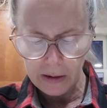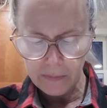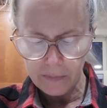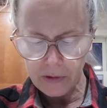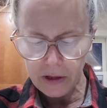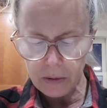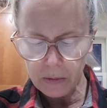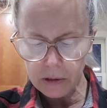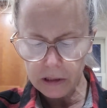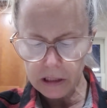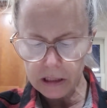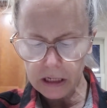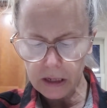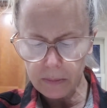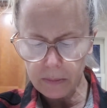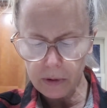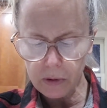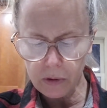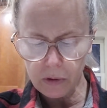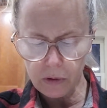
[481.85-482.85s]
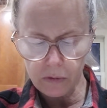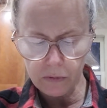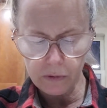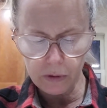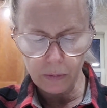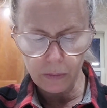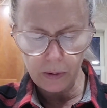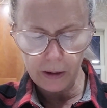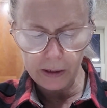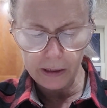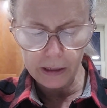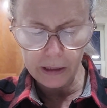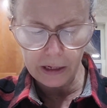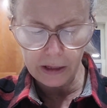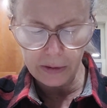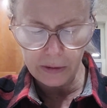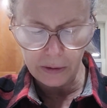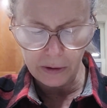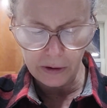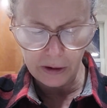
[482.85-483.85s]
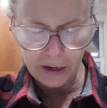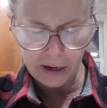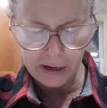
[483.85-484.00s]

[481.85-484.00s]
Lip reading: They will stumble over one another